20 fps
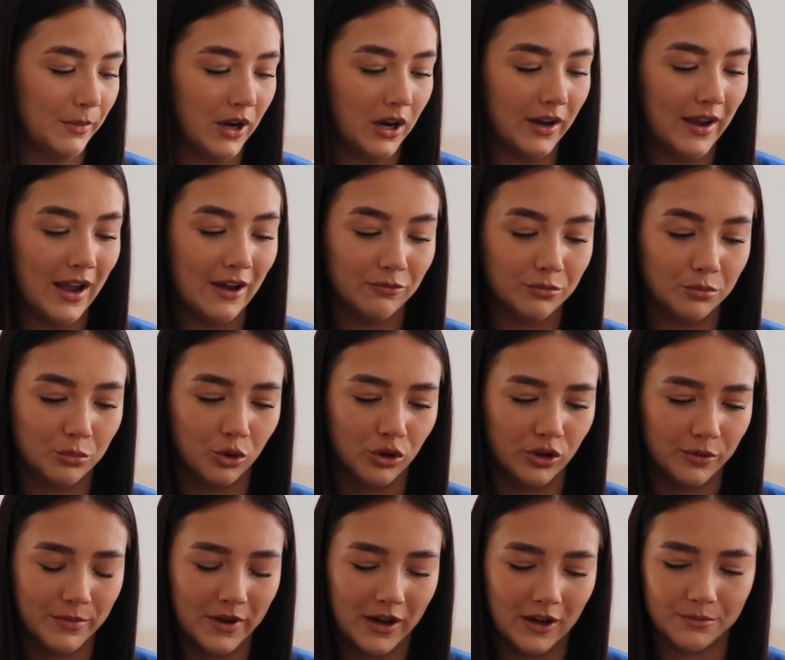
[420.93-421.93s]
I haven't worn
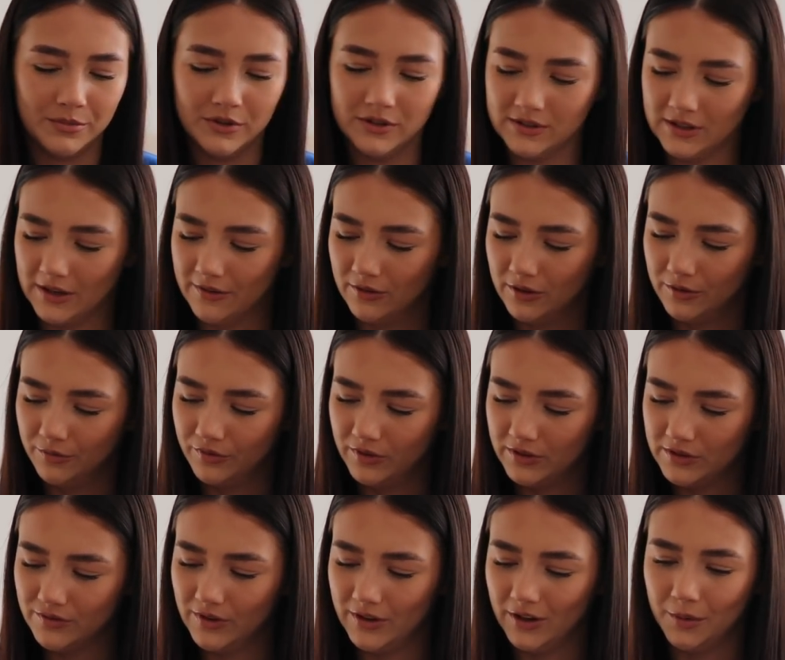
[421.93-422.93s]
them yet. I've been saving them for
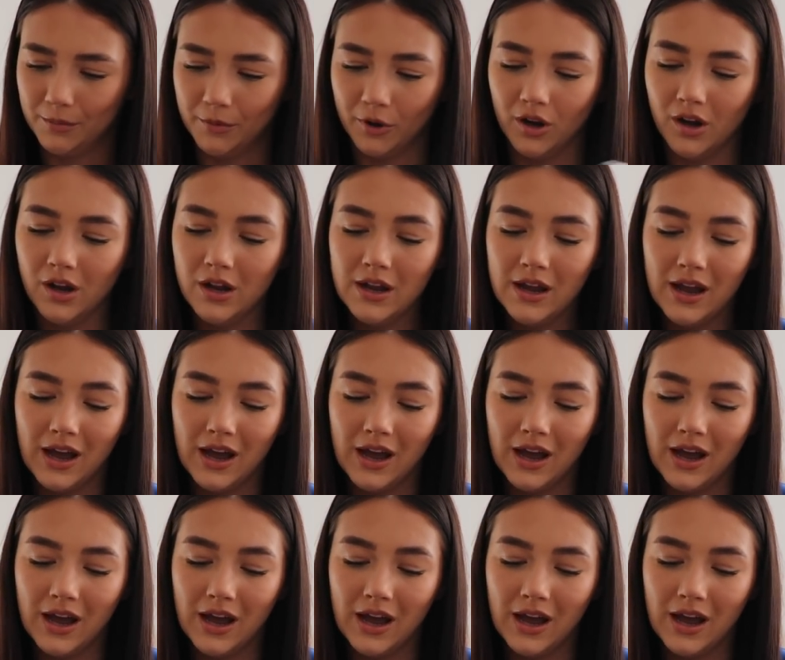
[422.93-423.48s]
this video, but